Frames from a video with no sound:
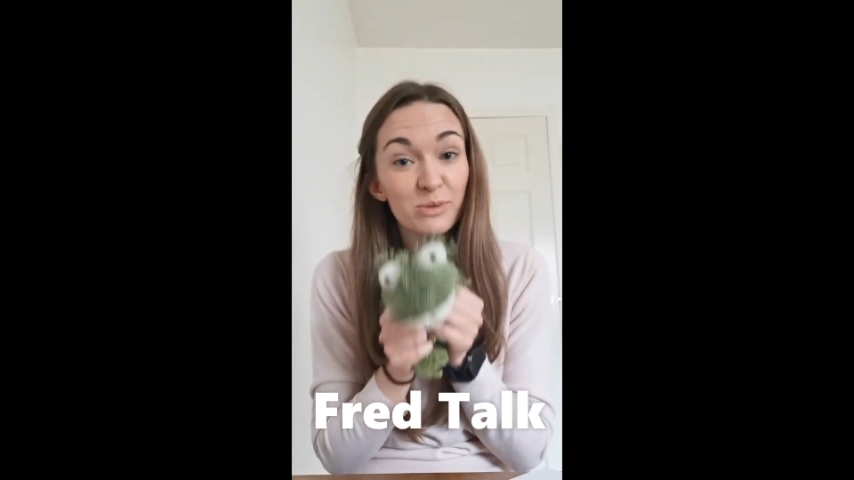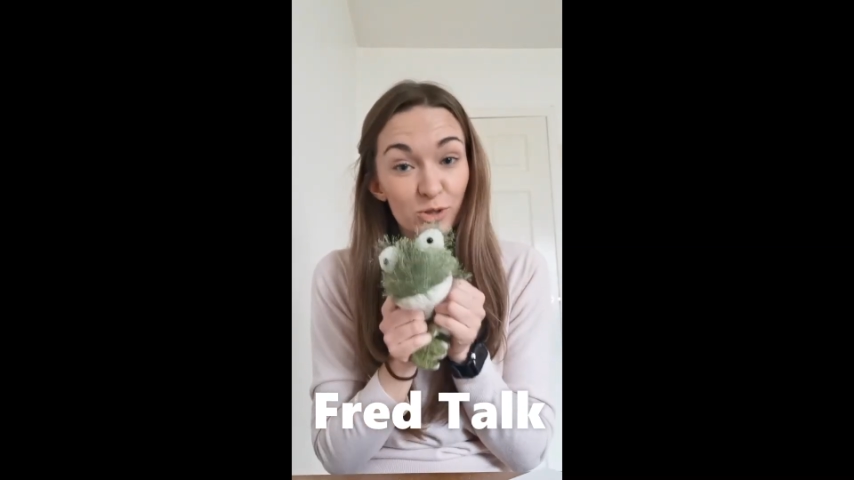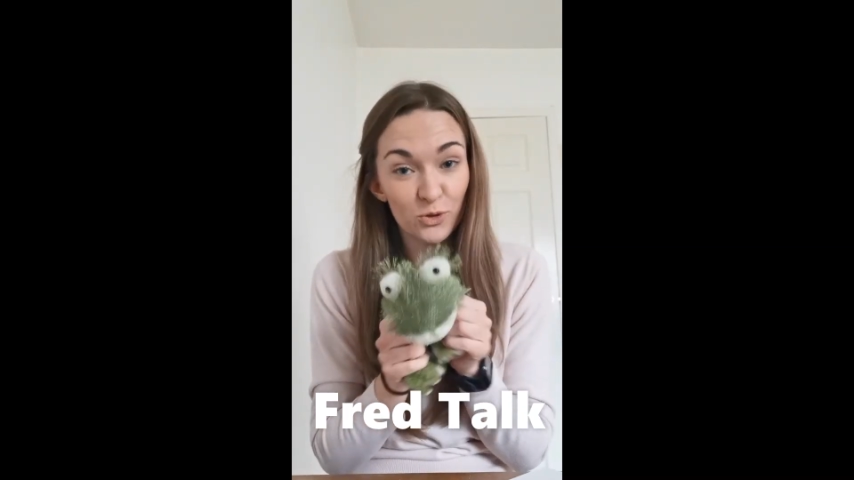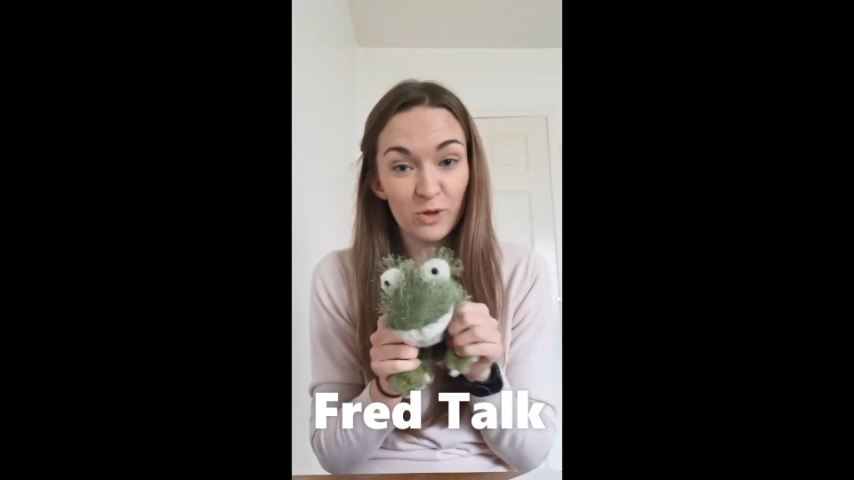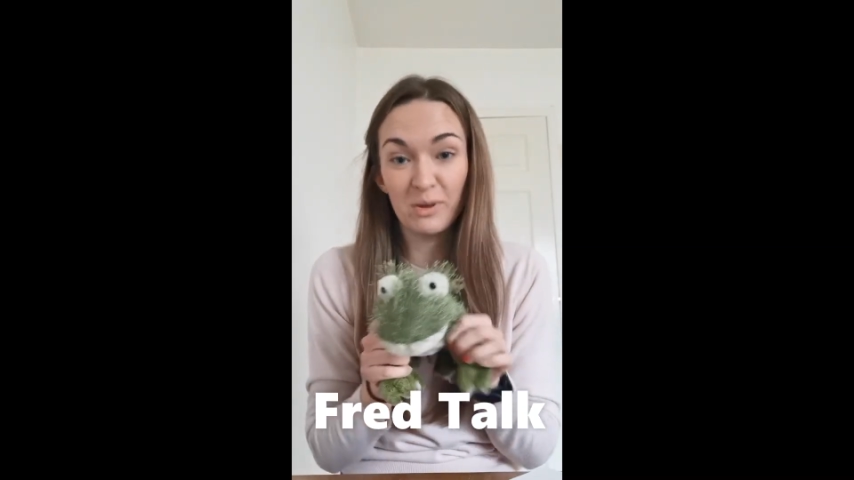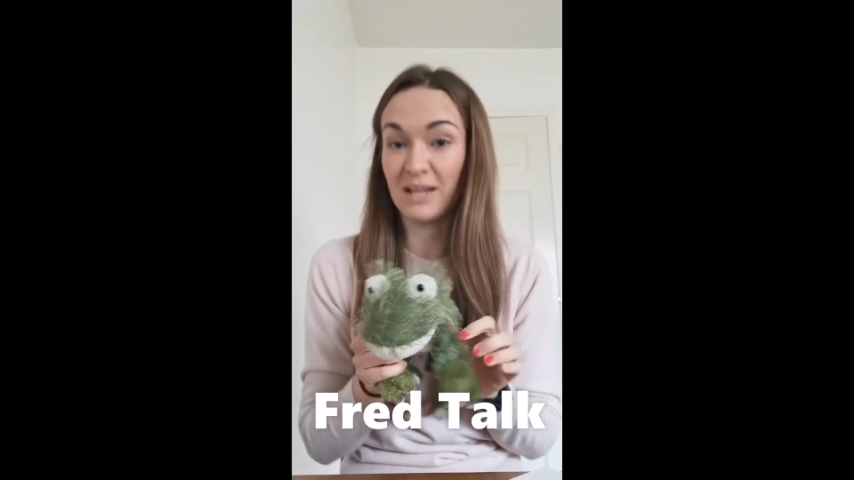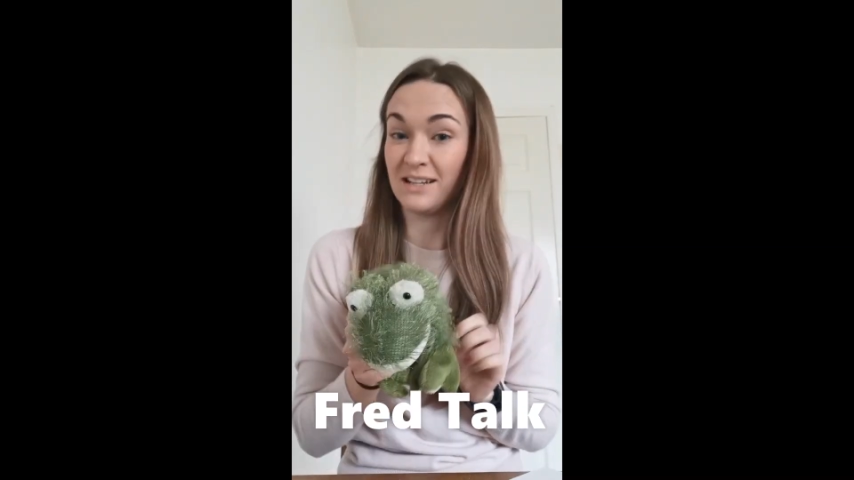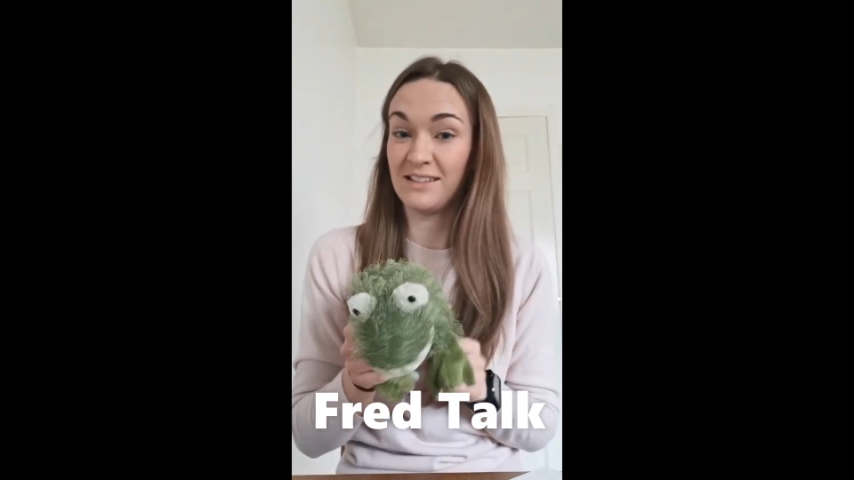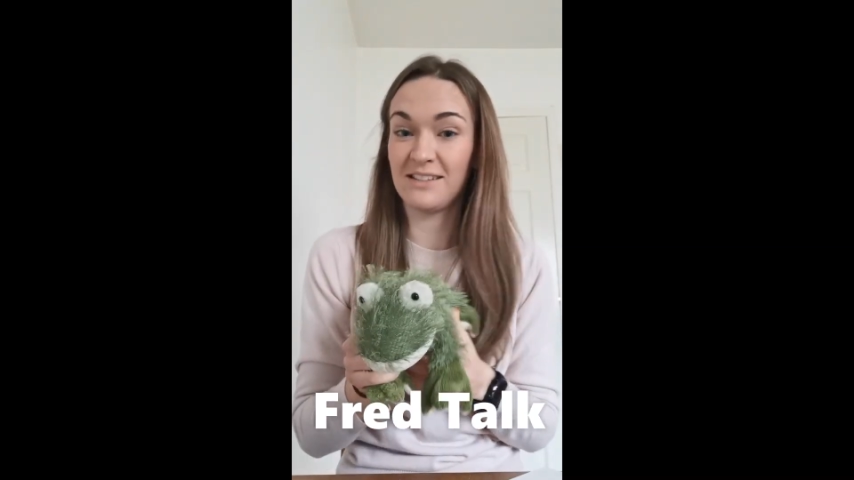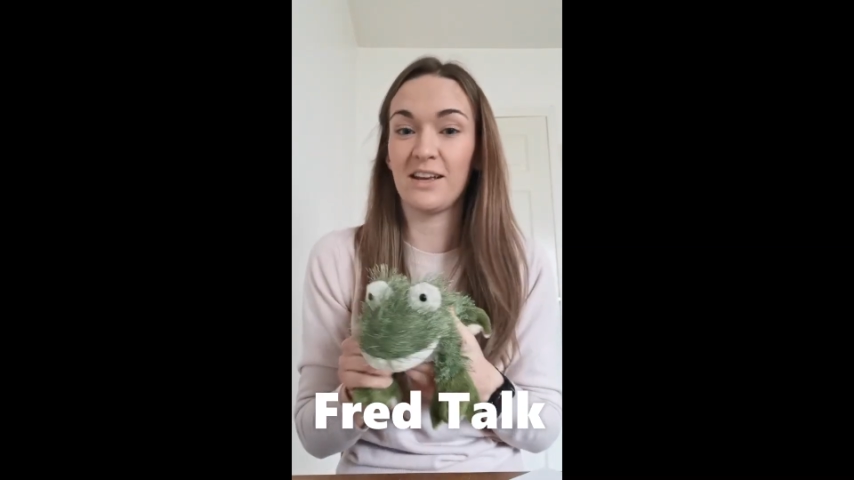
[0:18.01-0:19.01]
but show your
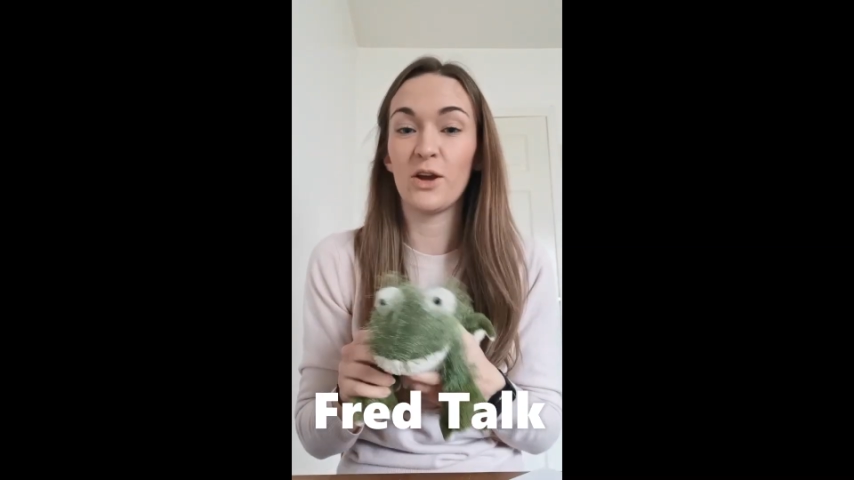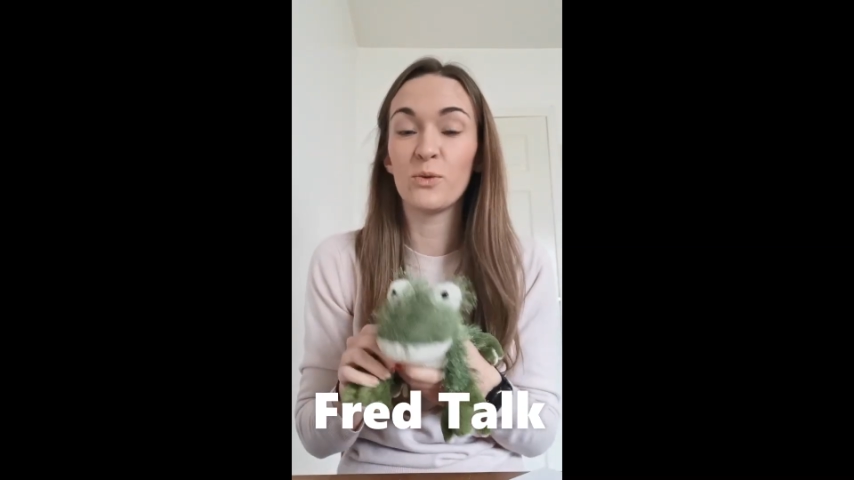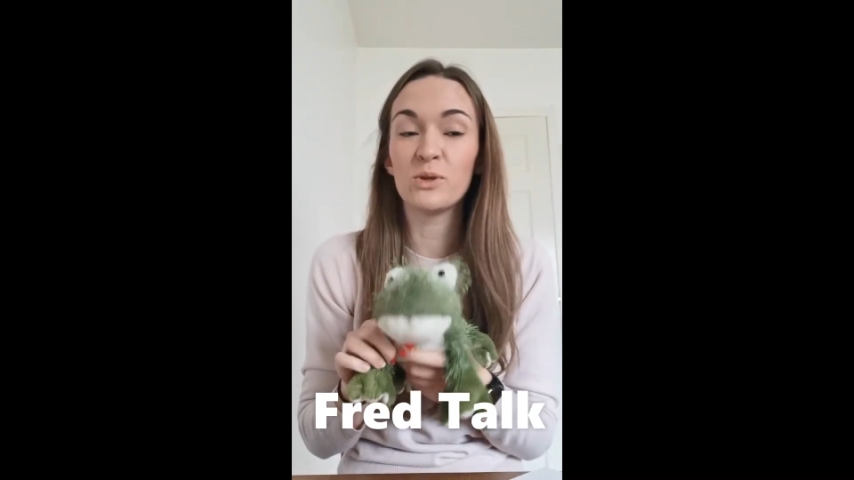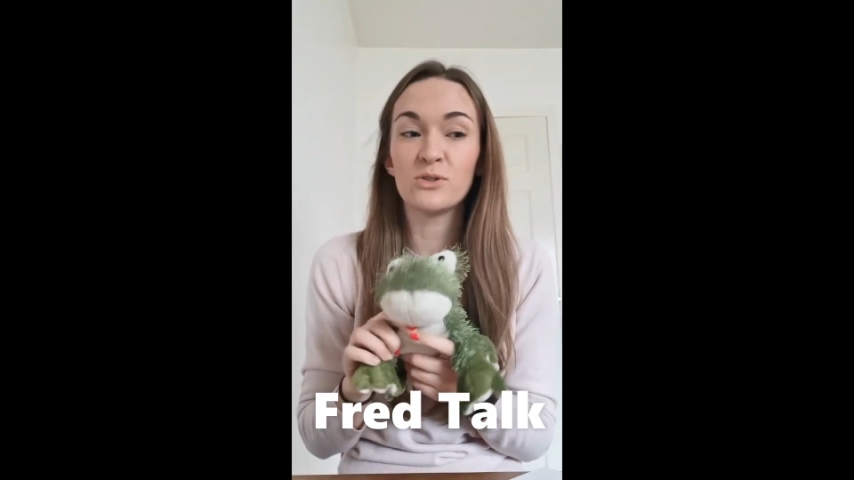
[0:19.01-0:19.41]
parents how we